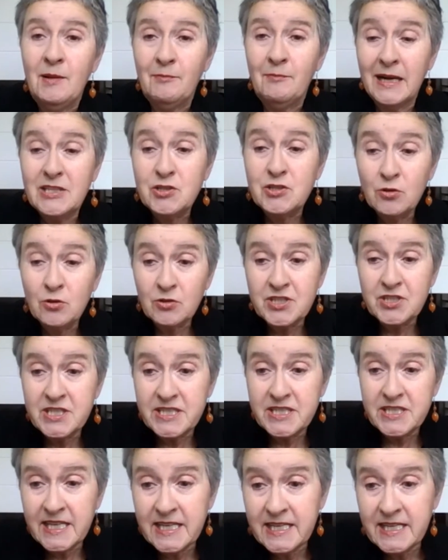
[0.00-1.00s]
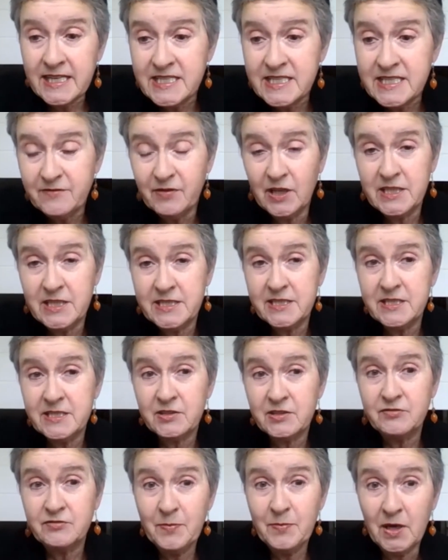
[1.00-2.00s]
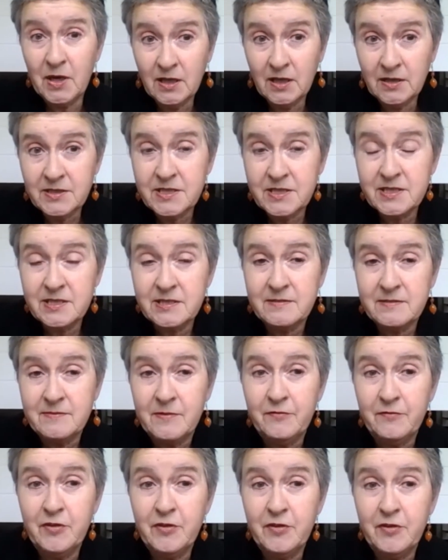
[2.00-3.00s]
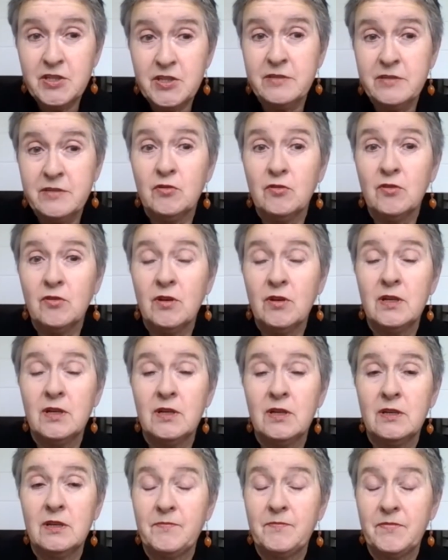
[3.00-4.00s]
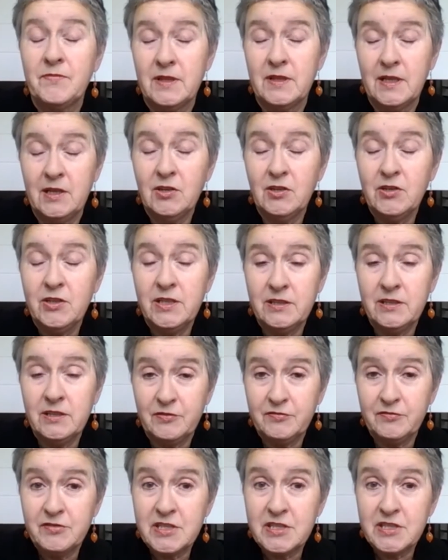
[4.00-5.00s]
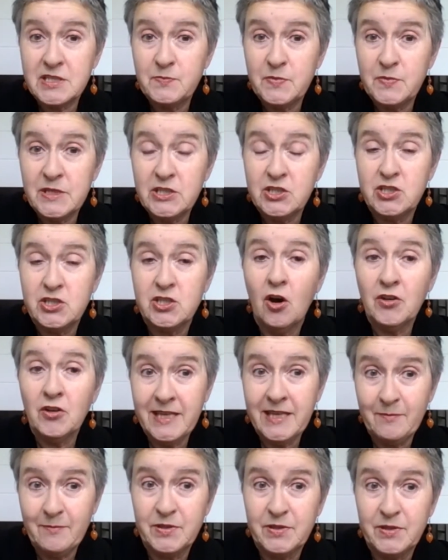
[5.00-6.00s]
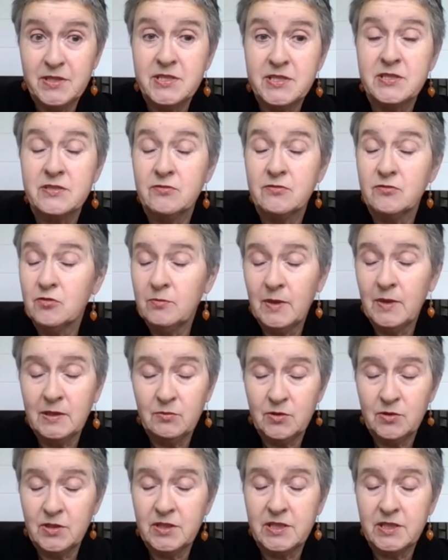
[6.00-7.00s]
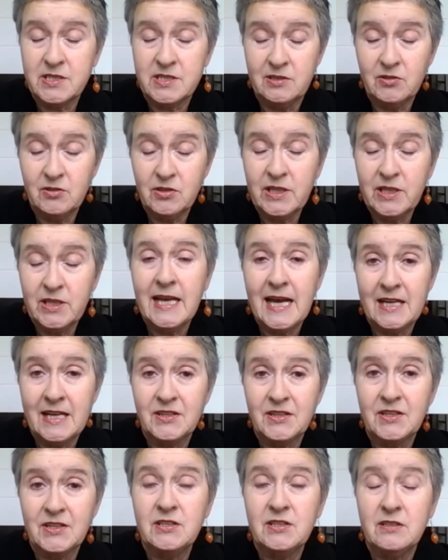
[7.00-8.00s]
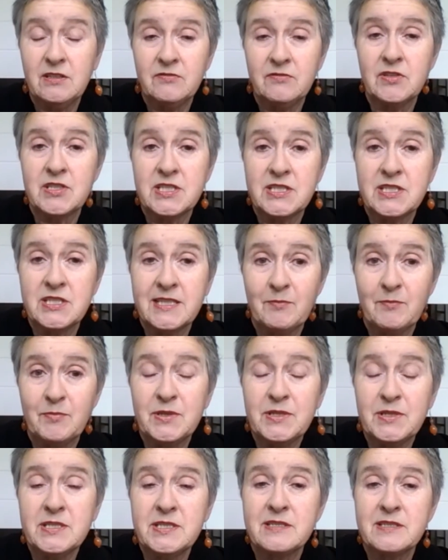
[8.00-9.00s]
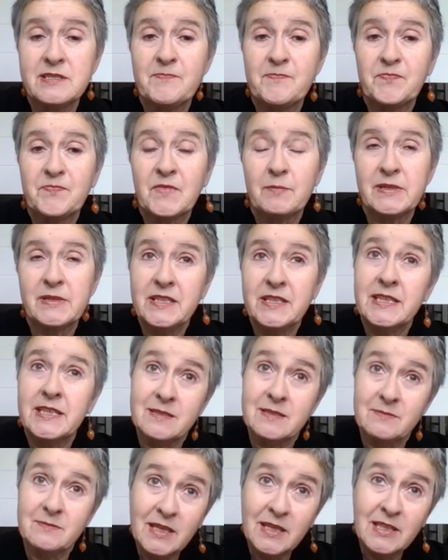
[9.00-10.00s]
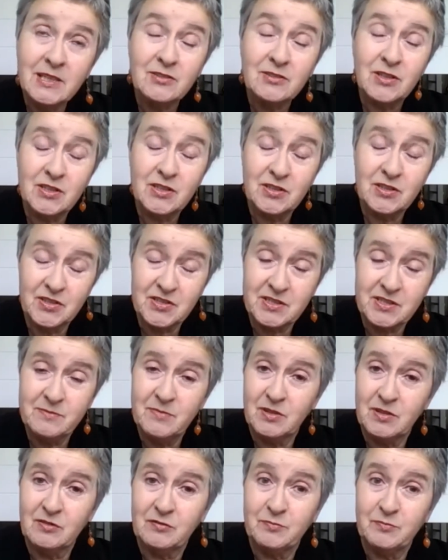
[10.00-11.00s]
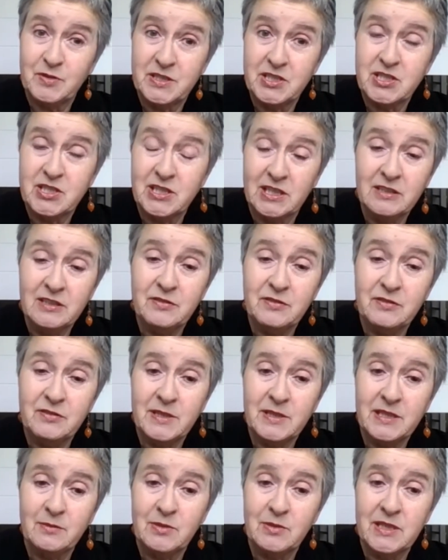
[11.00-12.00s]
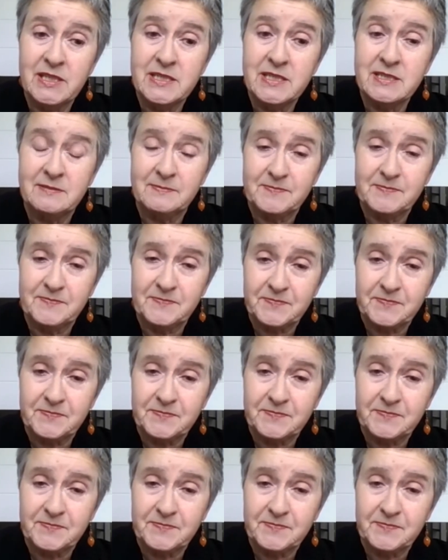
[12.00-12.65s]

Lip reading: My talk today is divided into three parts. First of all, looking at free speech on campus. All my work is looking at the university campus, but I think that's a microcosm of British life in many ways.